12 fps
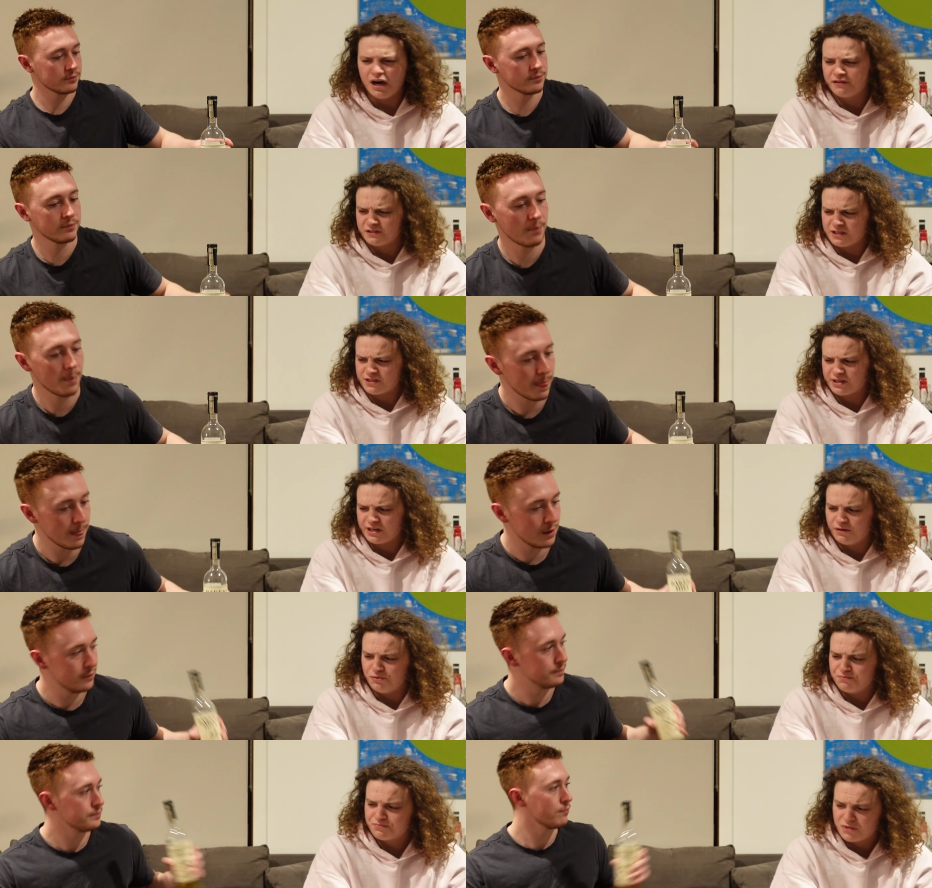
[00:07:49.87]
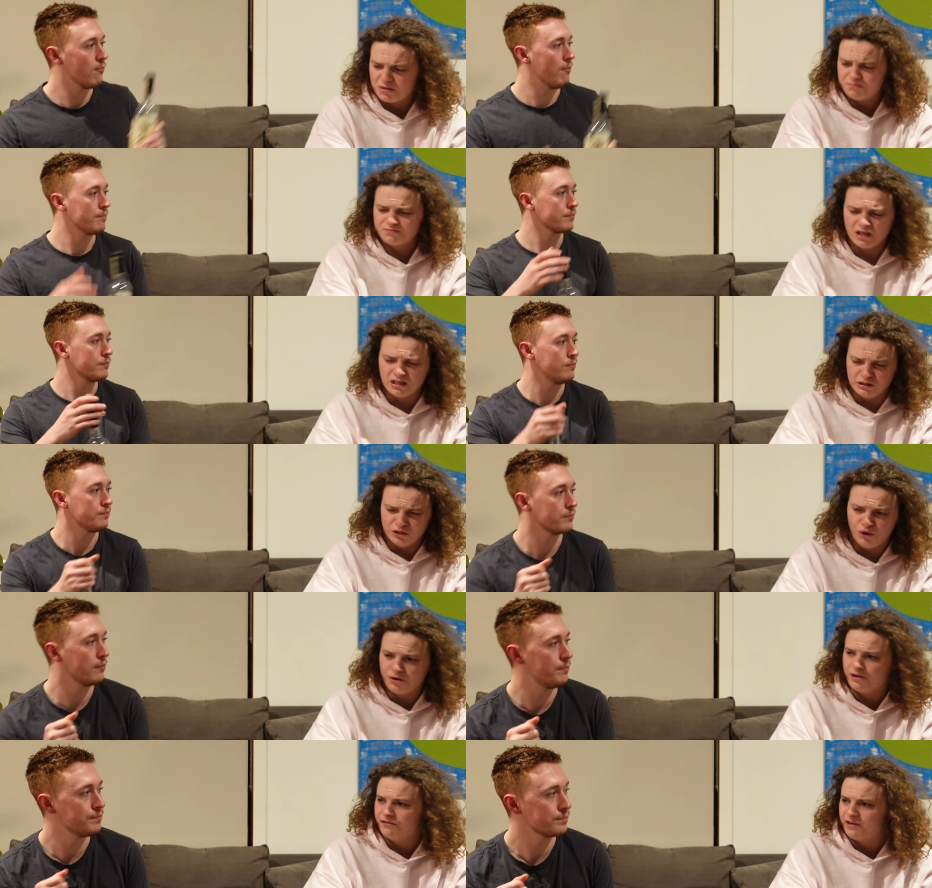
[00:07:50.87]
Speaker 1: aftertaste, I get a, a
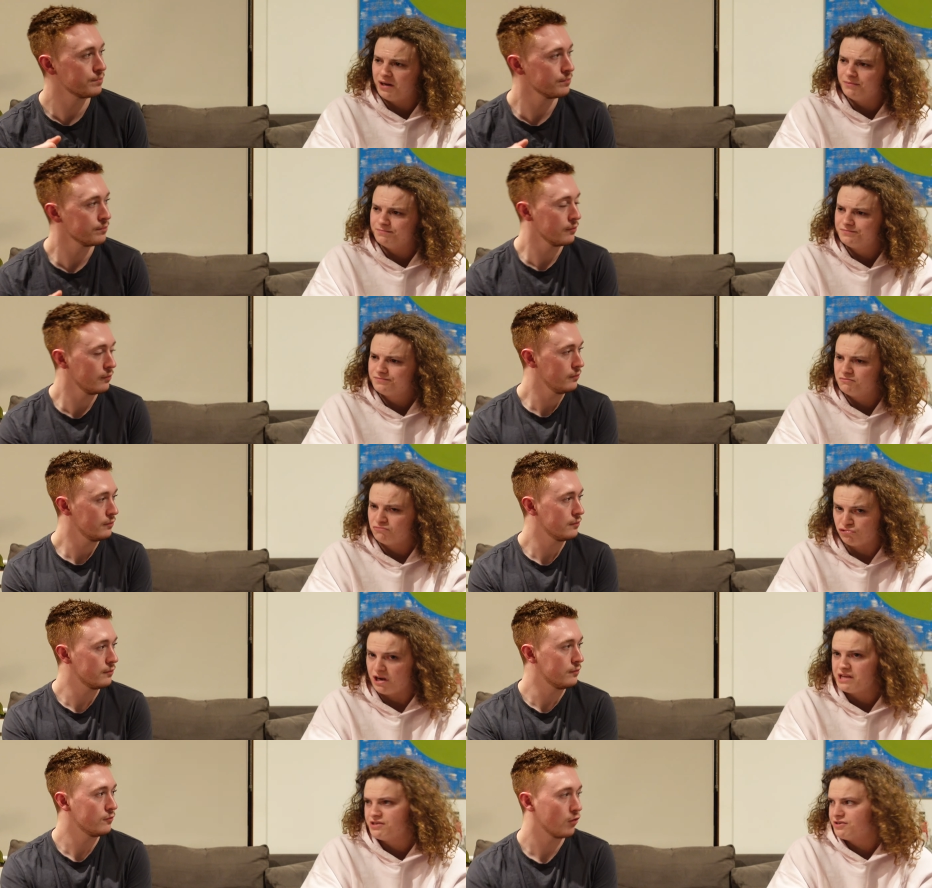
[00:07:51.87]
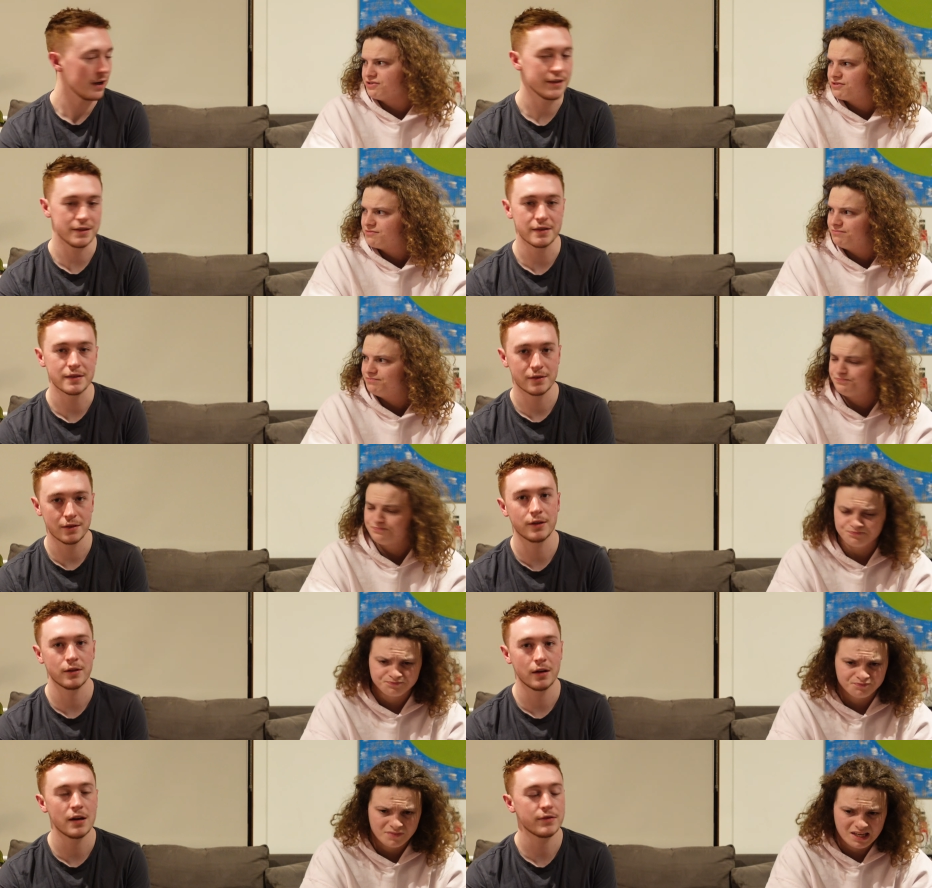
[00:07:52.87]
lot of um raisins. Raisins
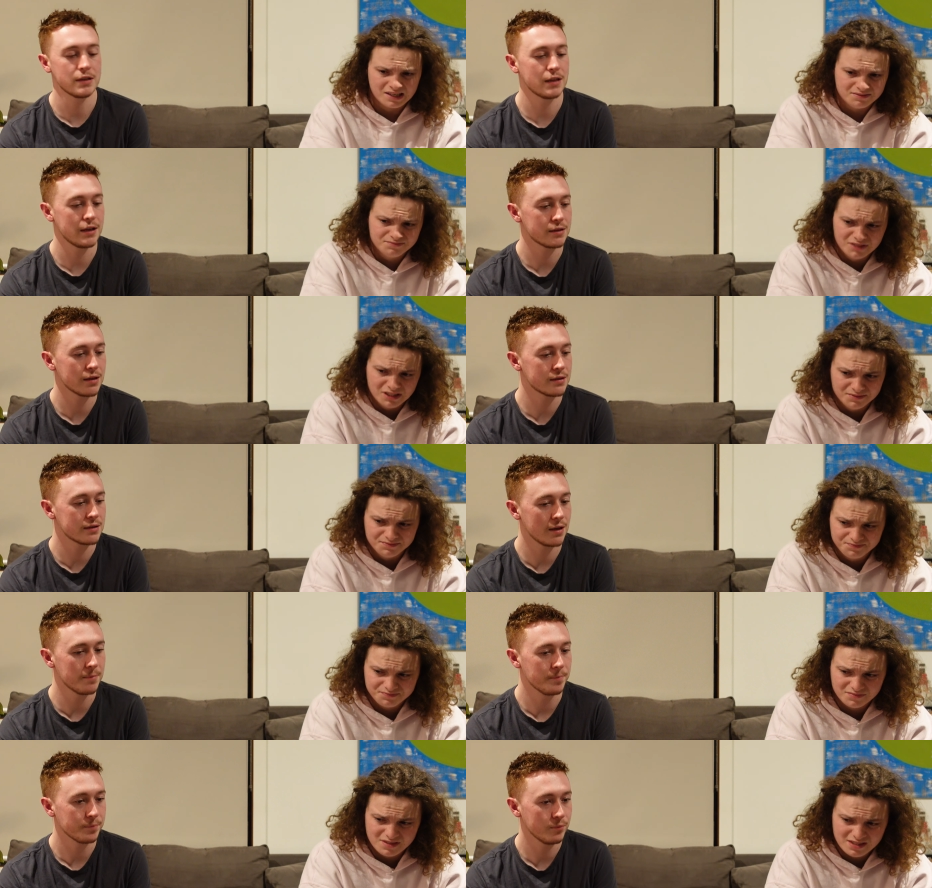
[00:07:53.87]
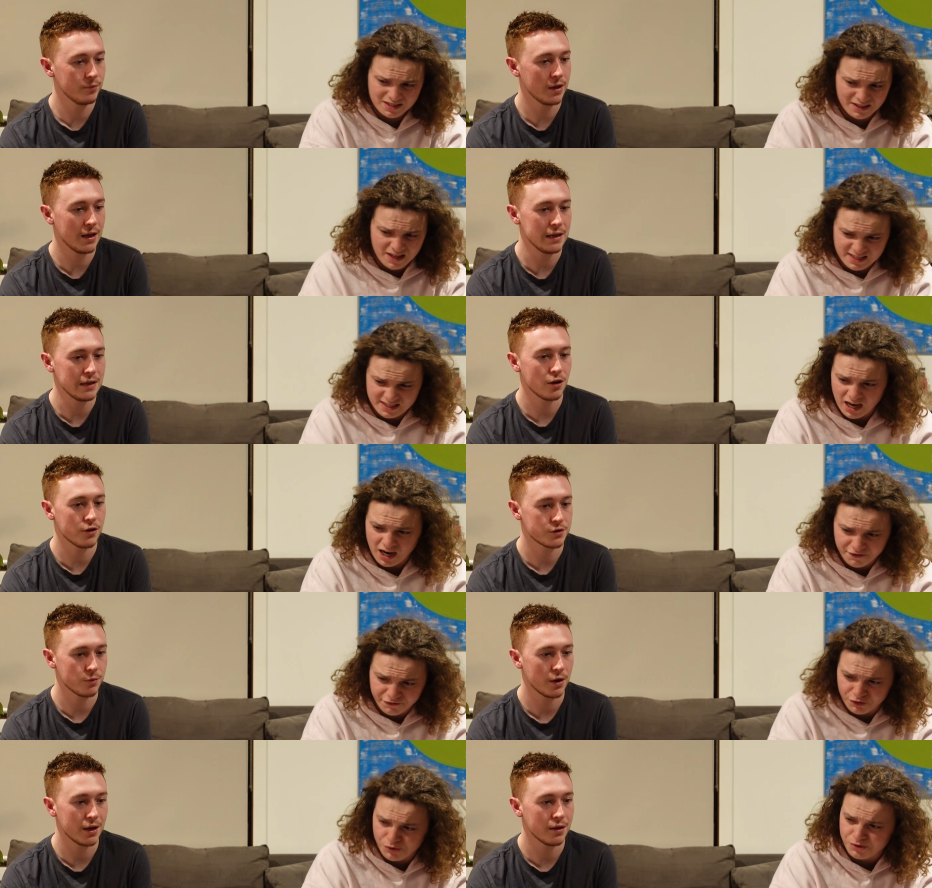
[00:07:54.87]
on the aftertaste. Yeah, I'd say
Speaker 2: so the they dark
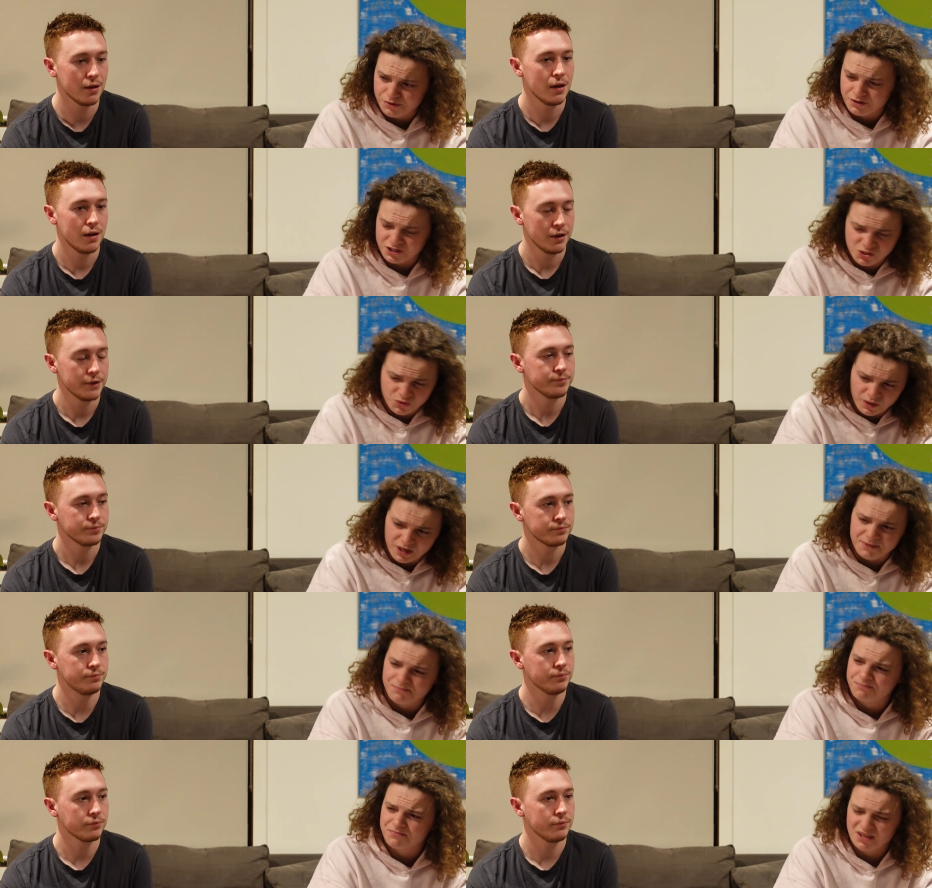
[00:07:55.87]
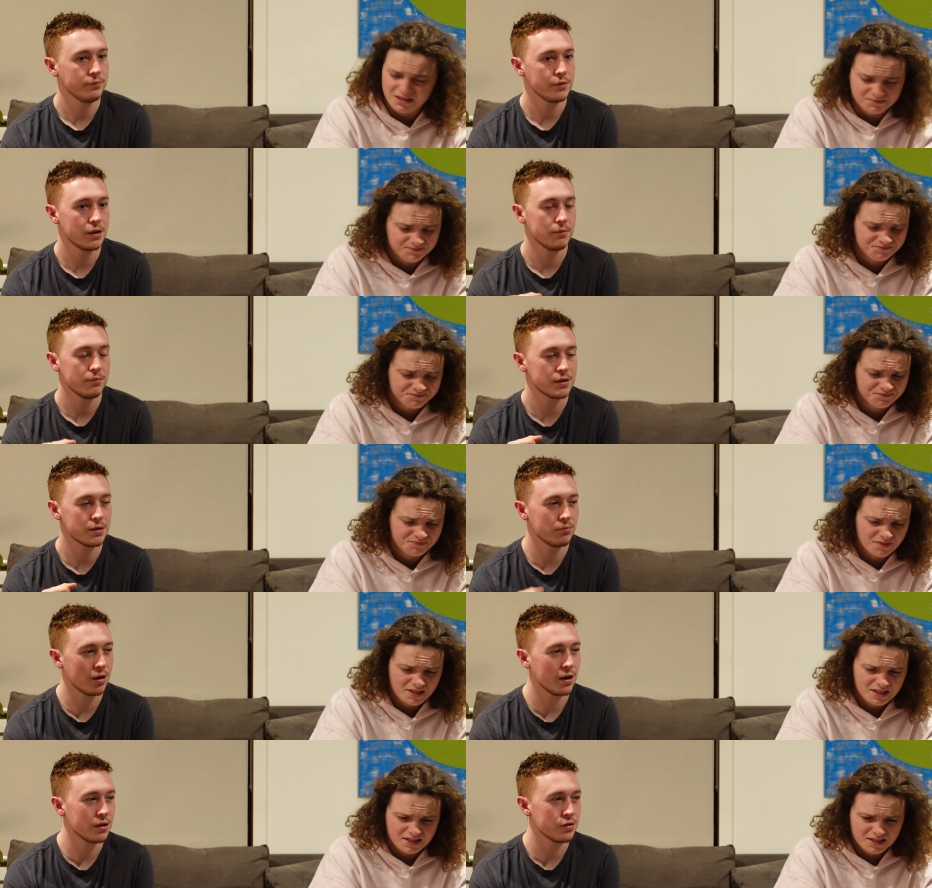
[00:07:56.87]
fruit, the sweet, some
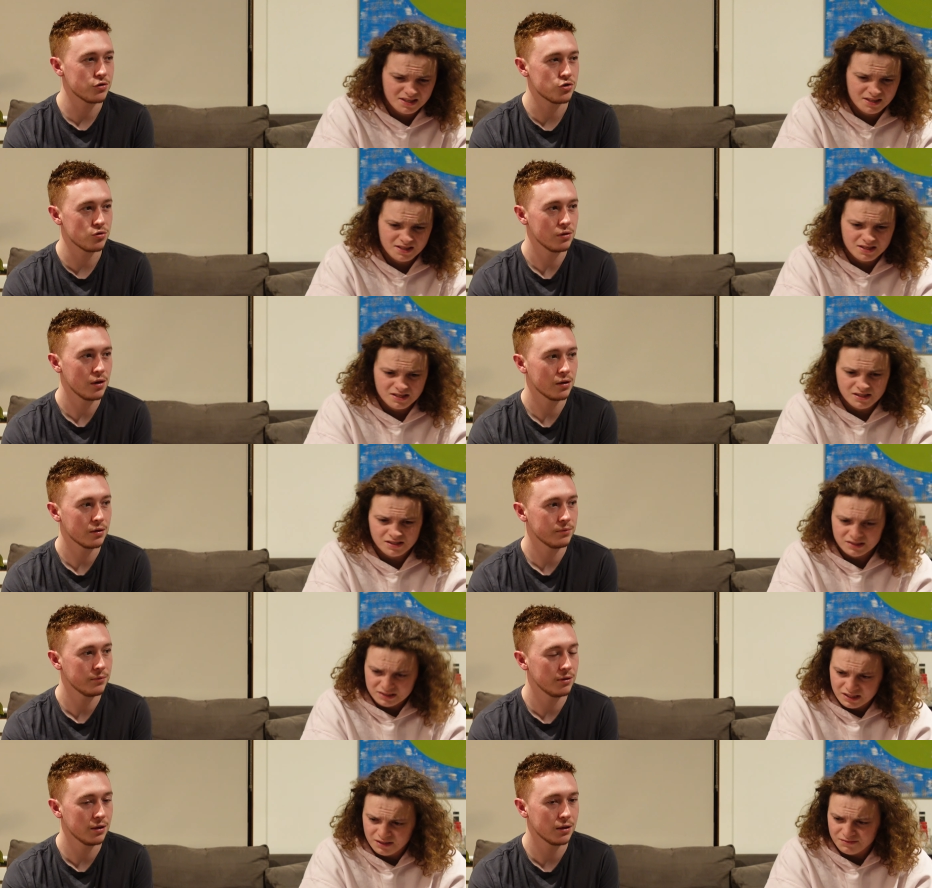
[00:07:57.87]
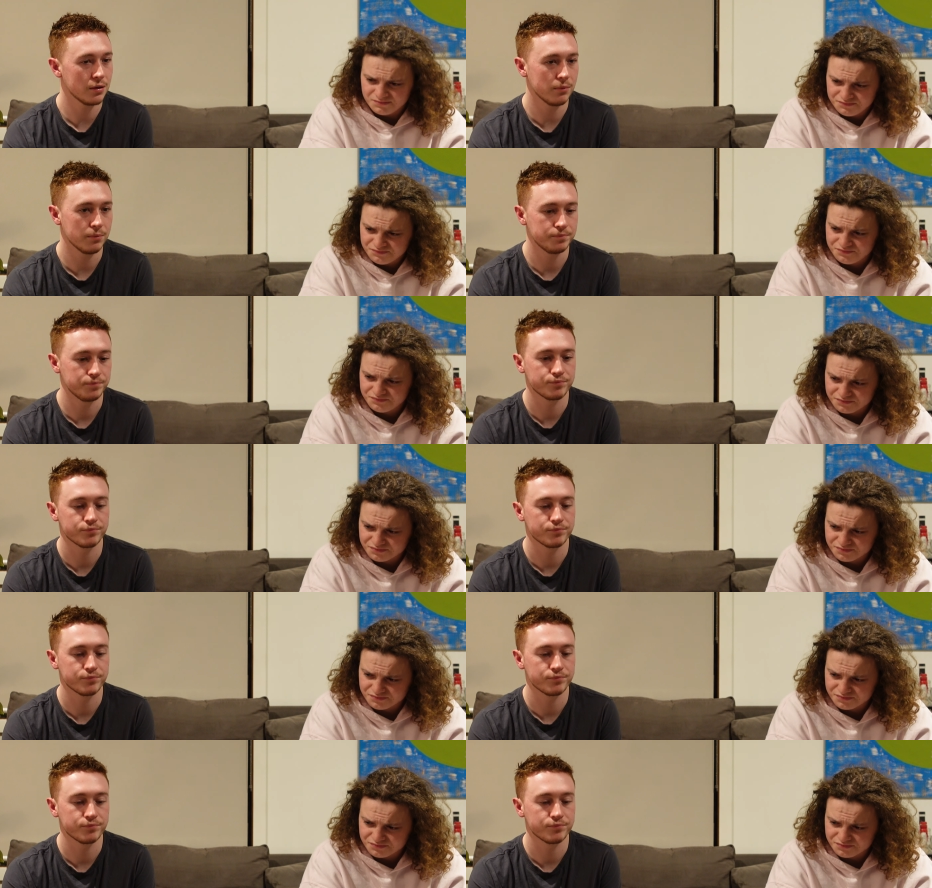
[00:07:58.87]
brown sugar. Yeah. Um,